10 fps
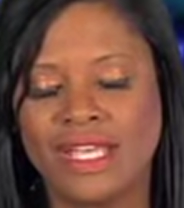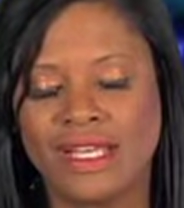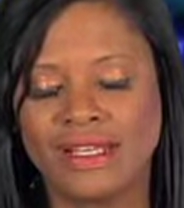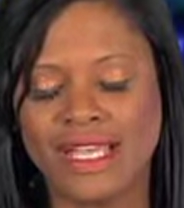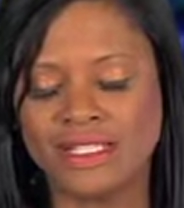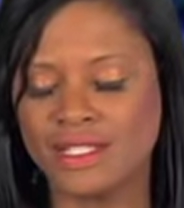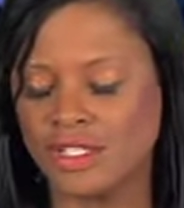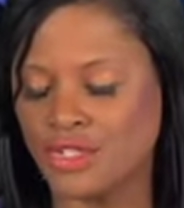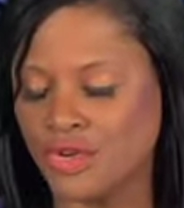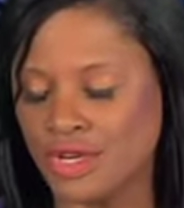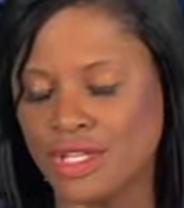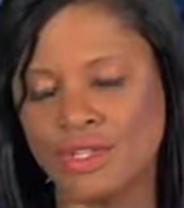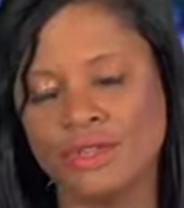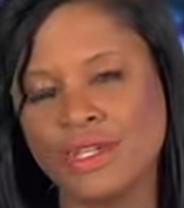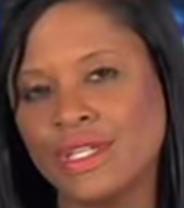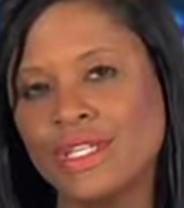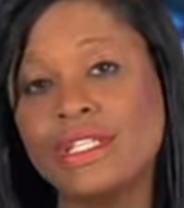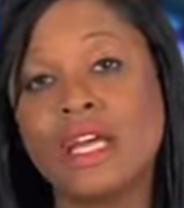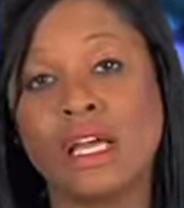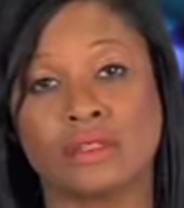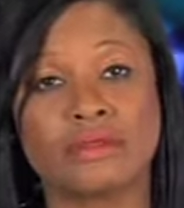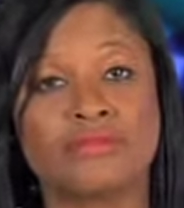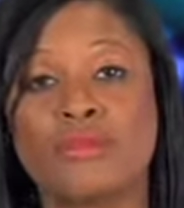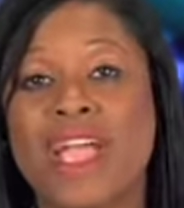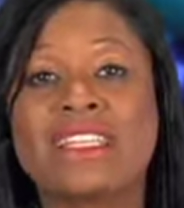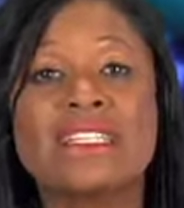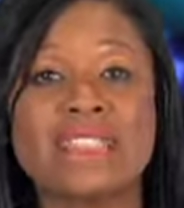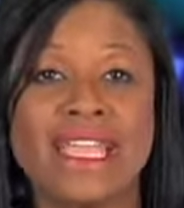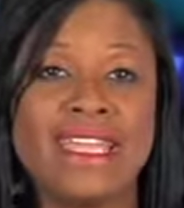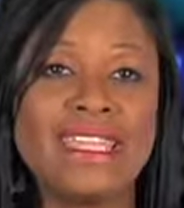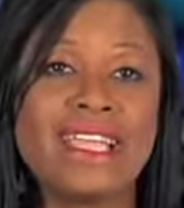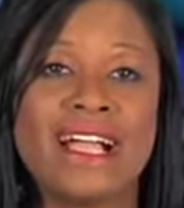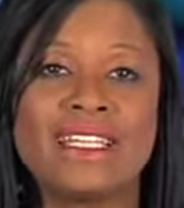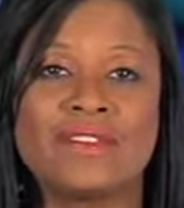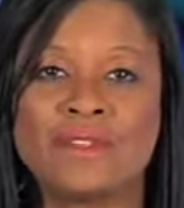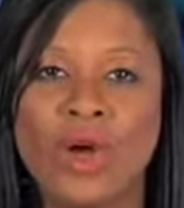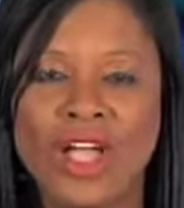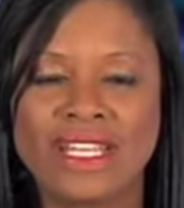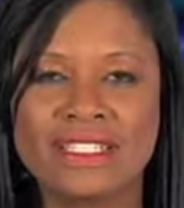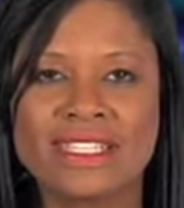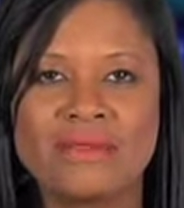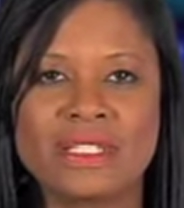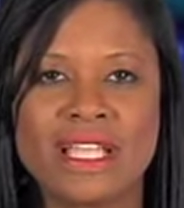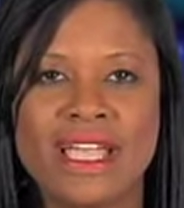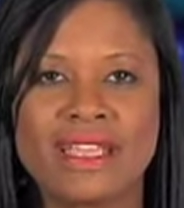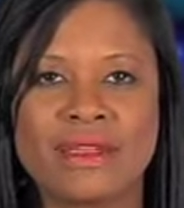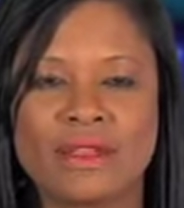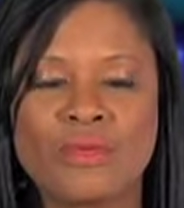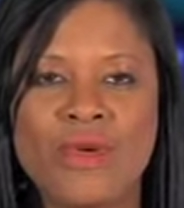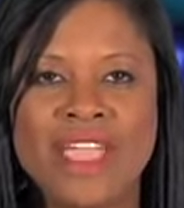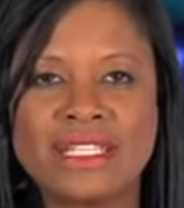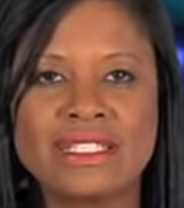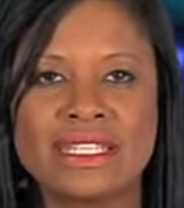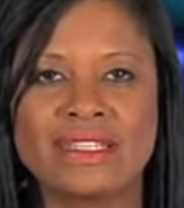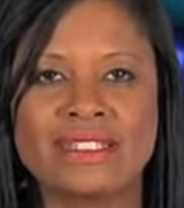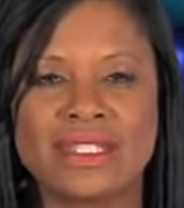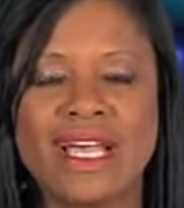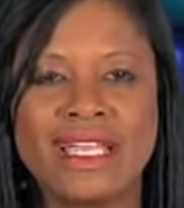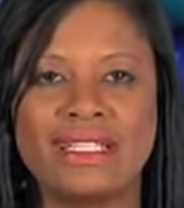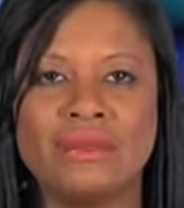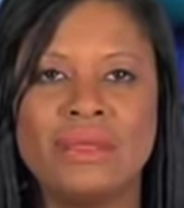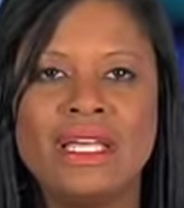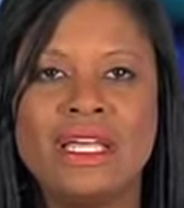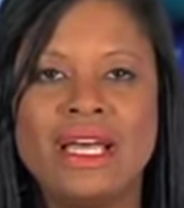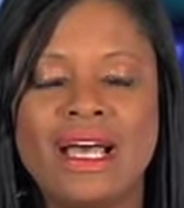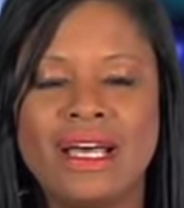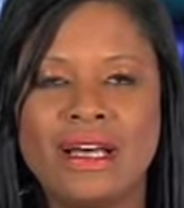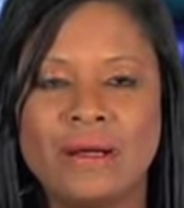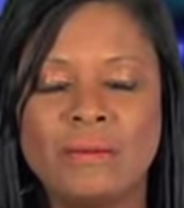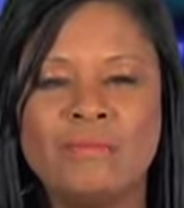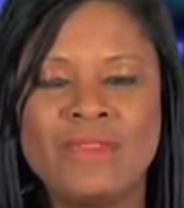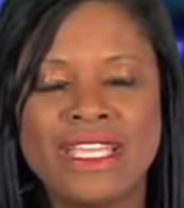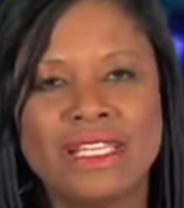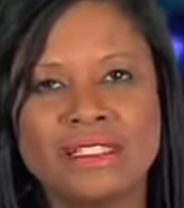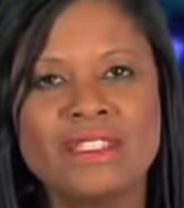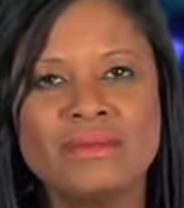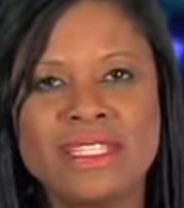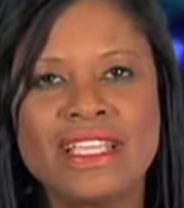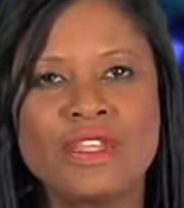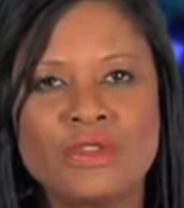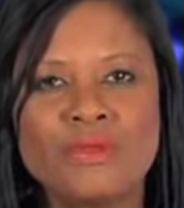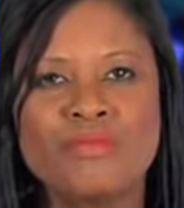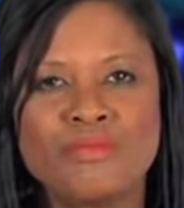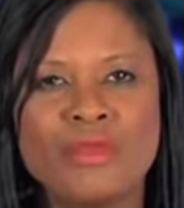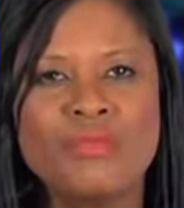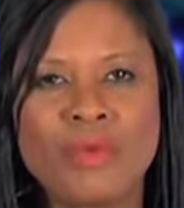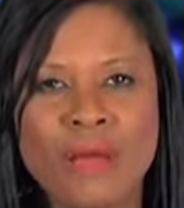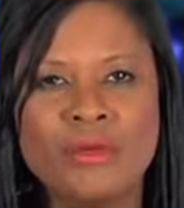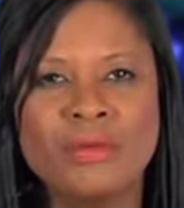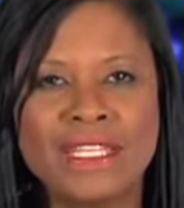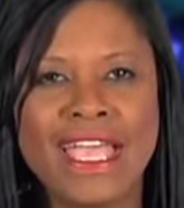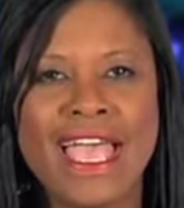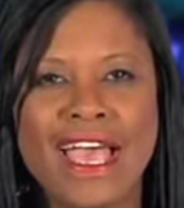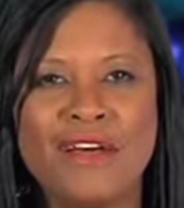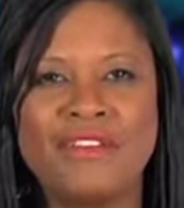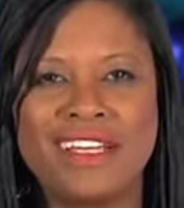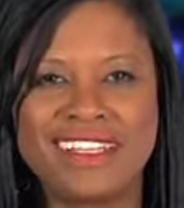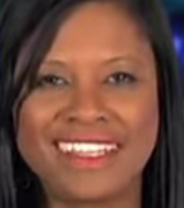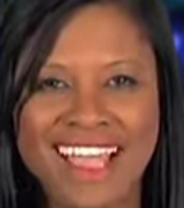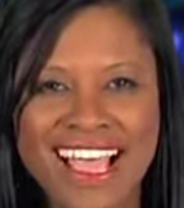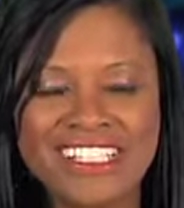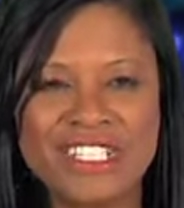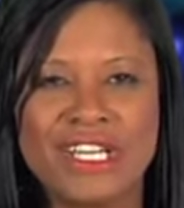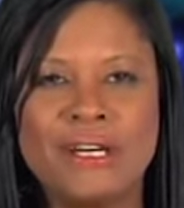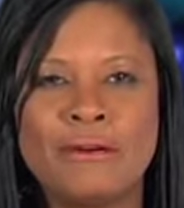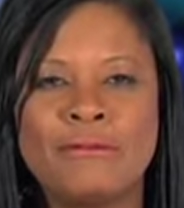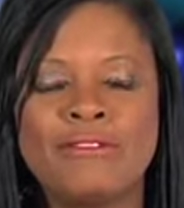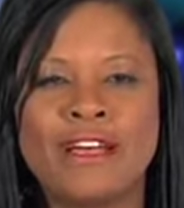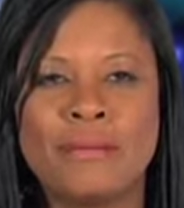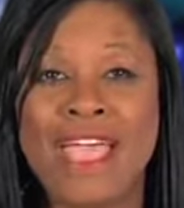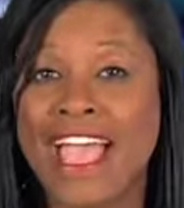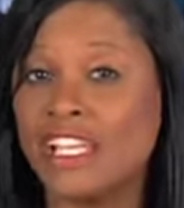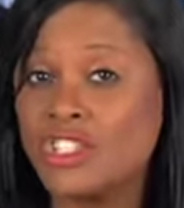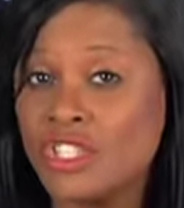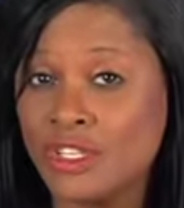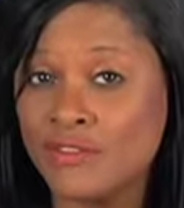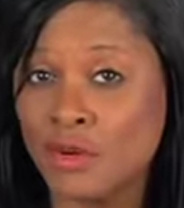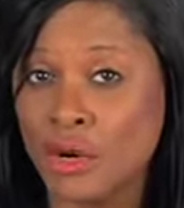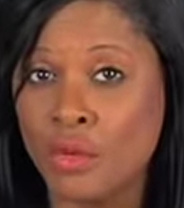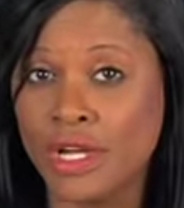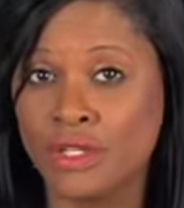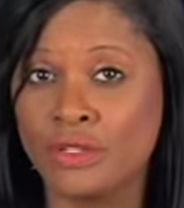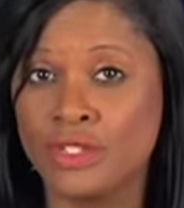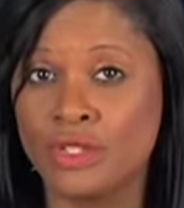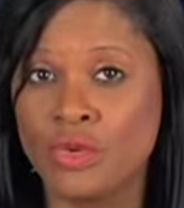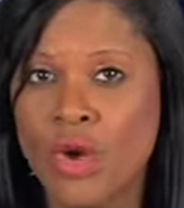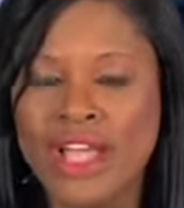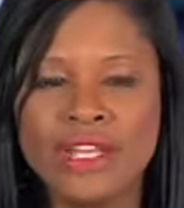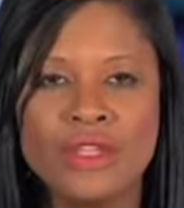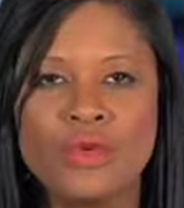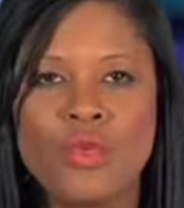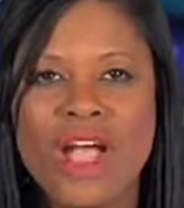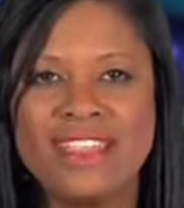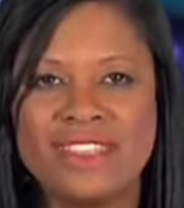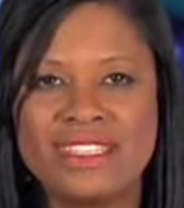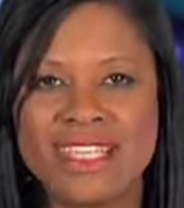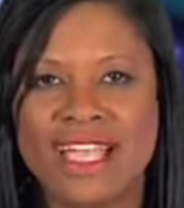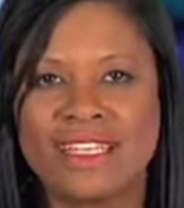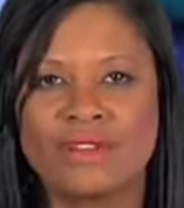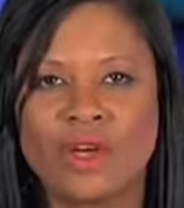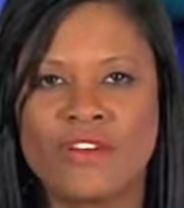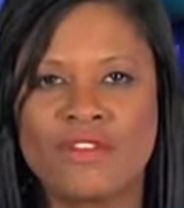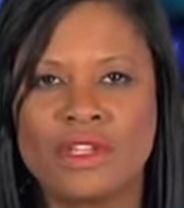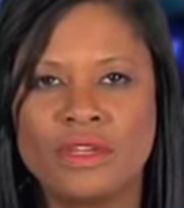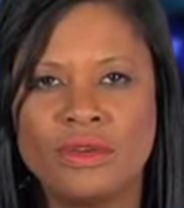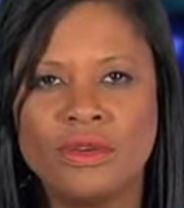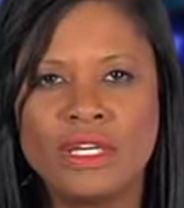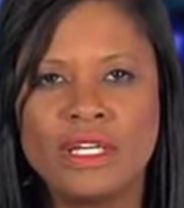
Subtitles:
As an attorney, you could practice any kind of law, and it seems like practicing asylum, it seems like you probably have a lot of passion for what you do. Why this kind of law for you?